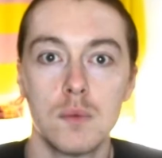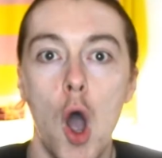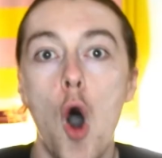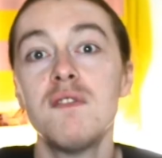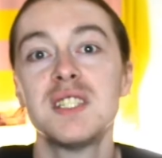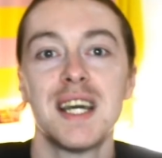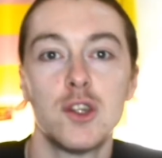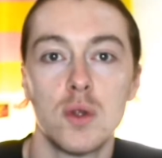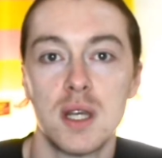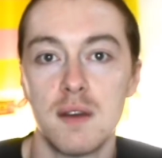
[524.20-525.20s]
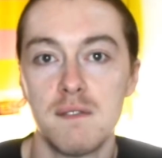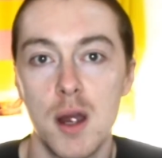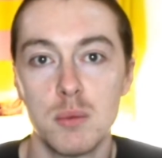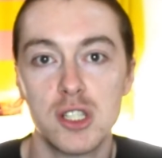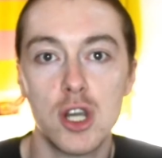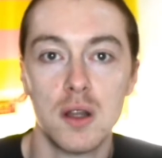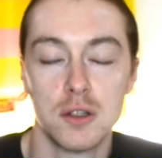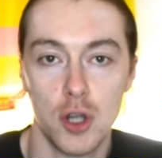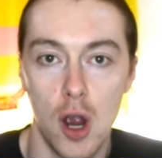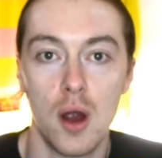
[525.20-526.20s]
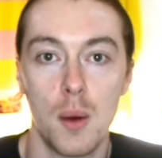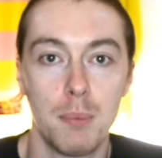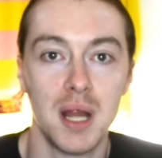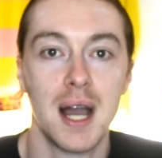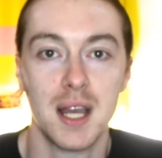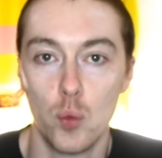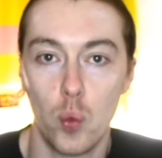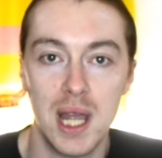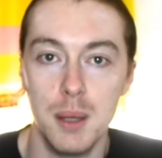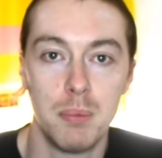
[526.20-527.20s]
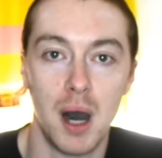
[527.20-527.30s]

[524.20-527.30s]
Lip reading: Obviously I know that Dunfermline's colours are black and white, but